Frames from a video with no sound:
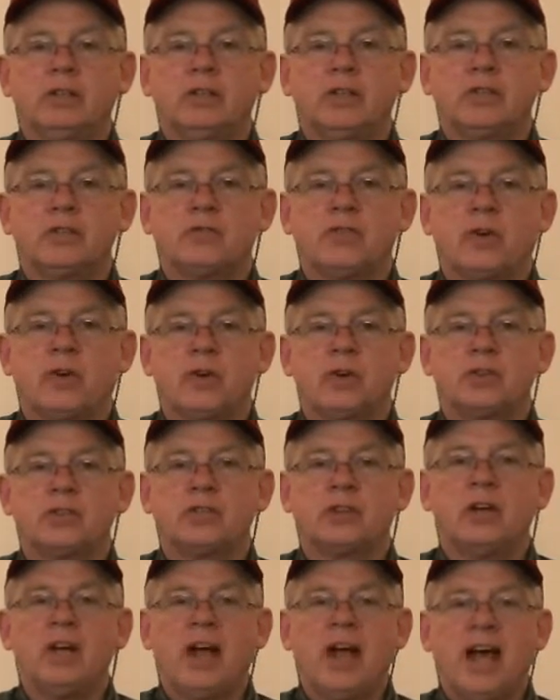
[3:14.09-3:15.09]
as far
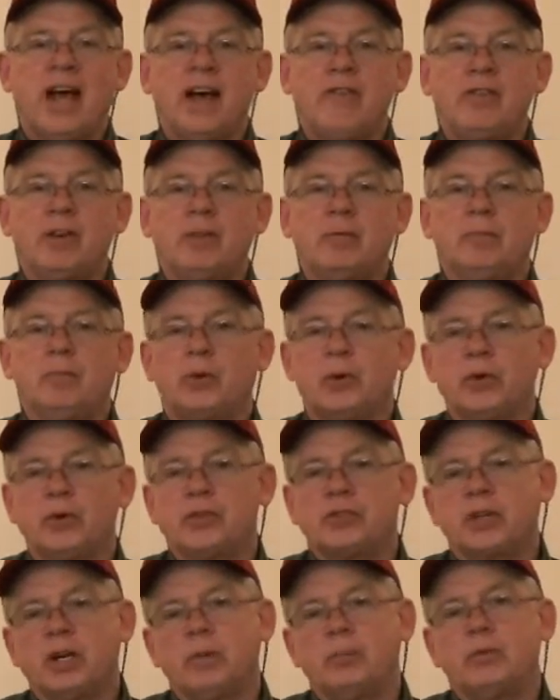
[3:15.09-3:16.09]
as having
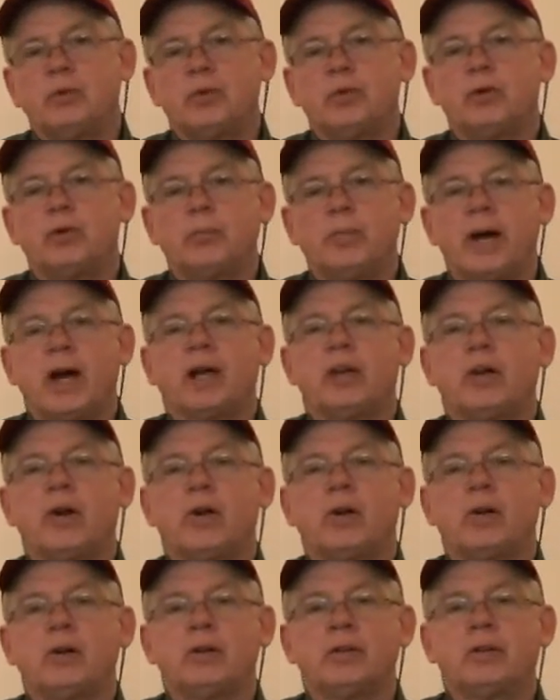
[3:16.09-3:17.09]
birds come to your
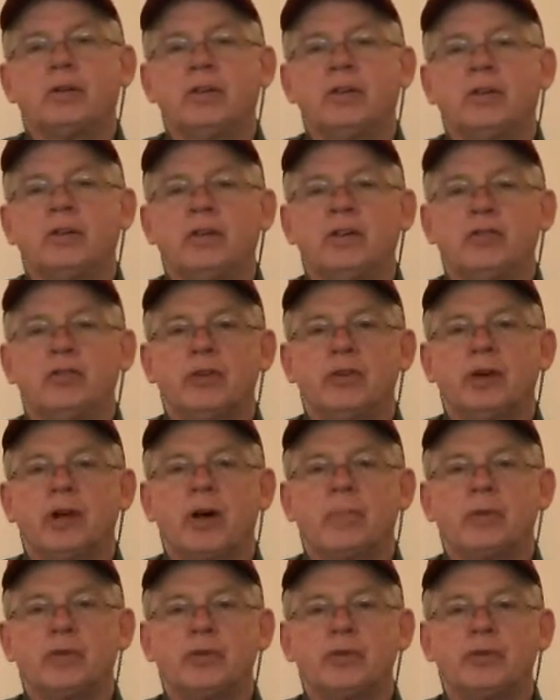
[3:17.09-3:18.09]
backyard to give you an
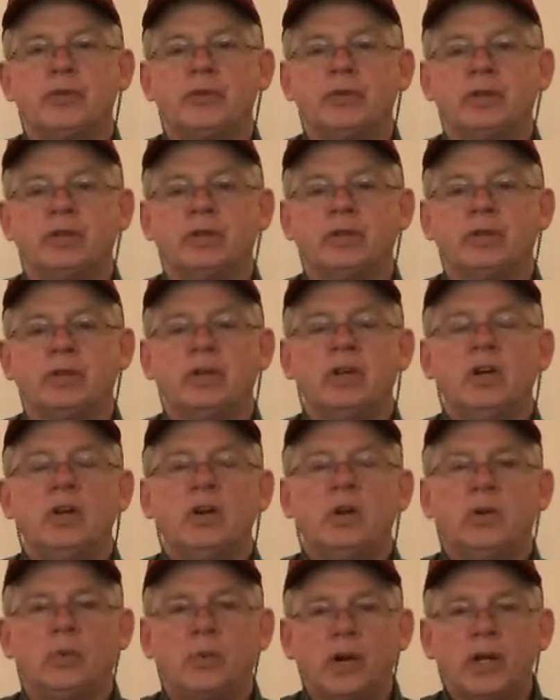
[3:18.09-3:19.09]
opportunity to
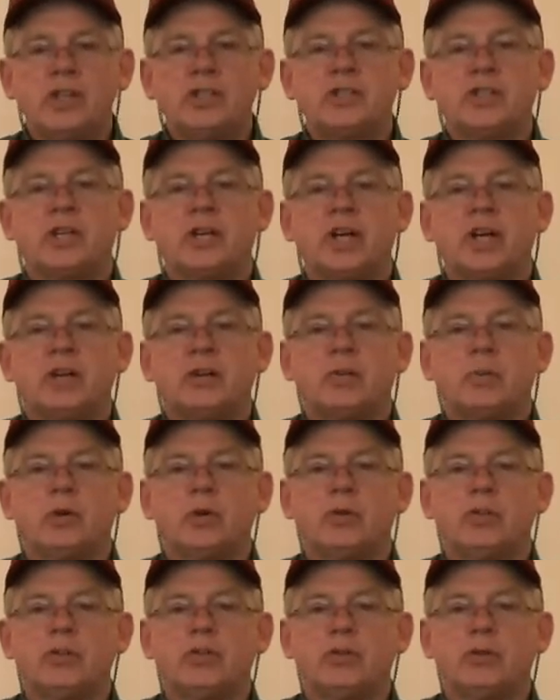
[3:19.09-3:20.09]
raise the kind of
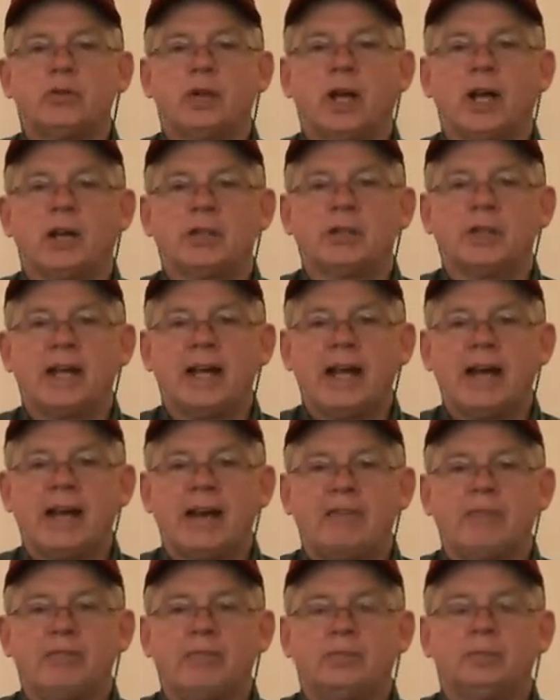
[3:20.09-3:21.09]
bird that you'd like to
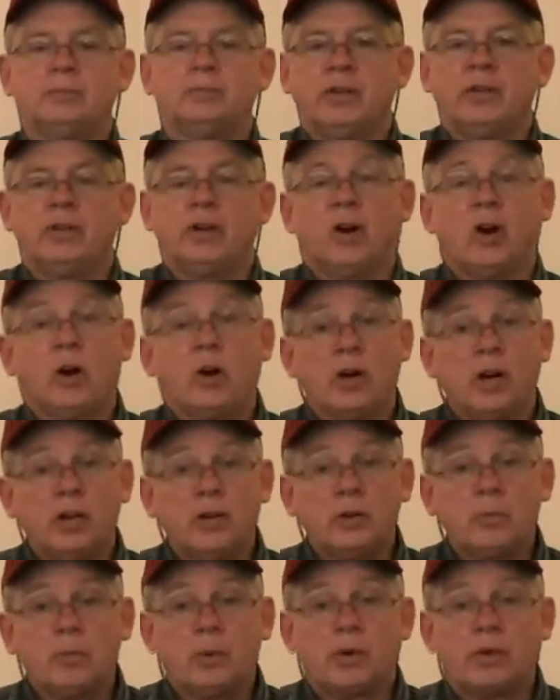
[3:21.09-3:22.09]
have. There are
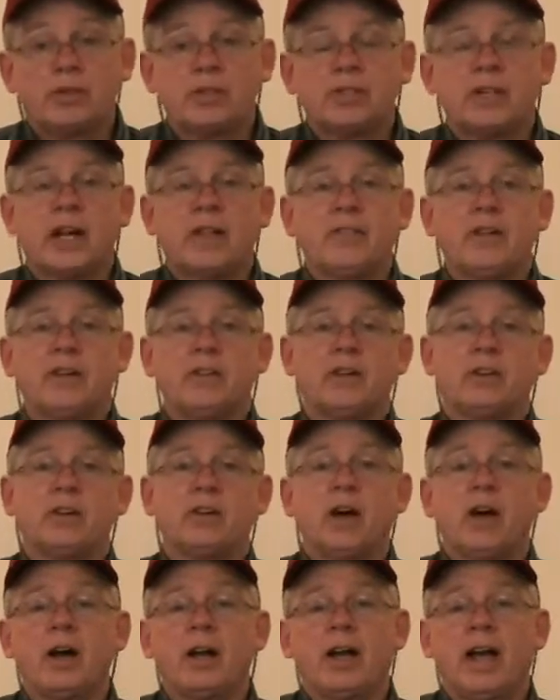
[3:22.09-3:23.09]
other birds out there that are
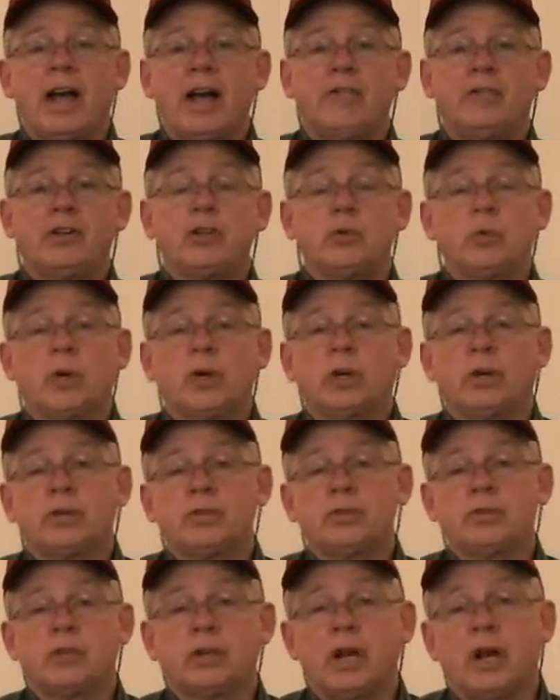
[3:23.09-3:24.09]
not cavity
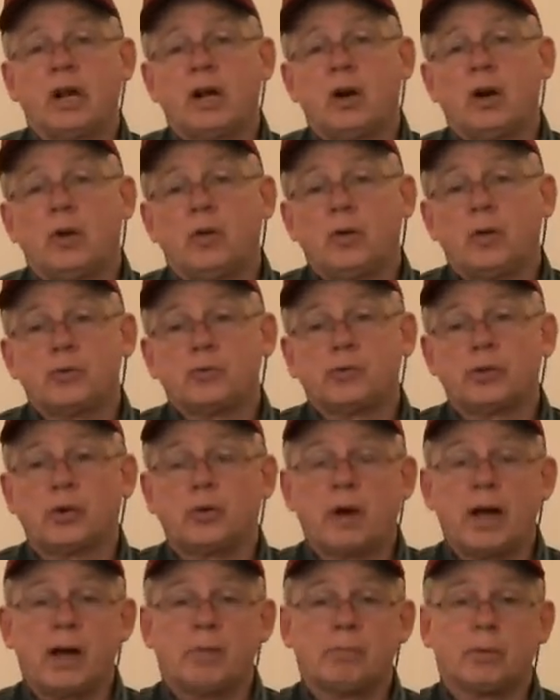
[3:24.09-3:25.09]
dwellers, and I call those the
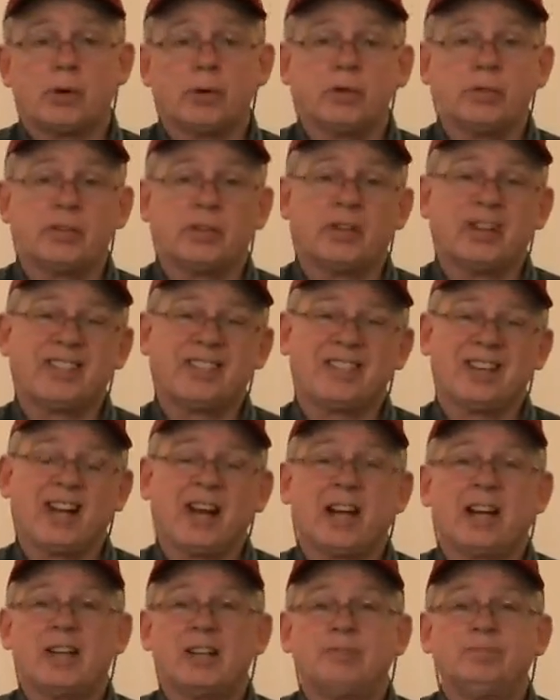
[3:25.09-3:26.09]
ground birds, and that's
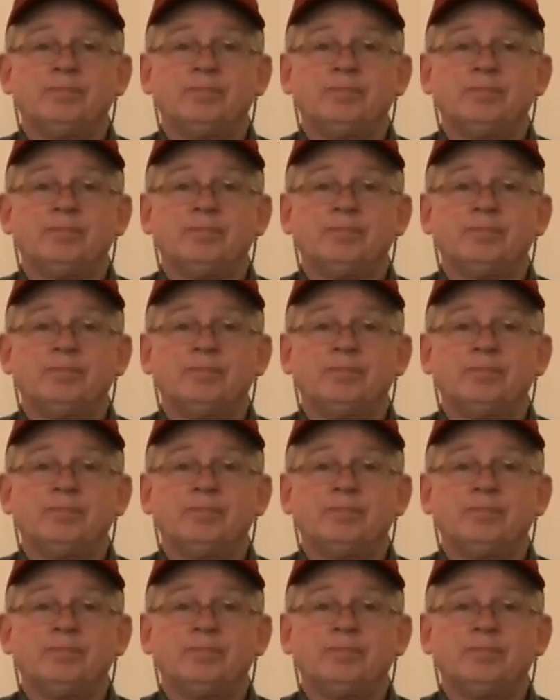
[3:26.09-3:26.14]
like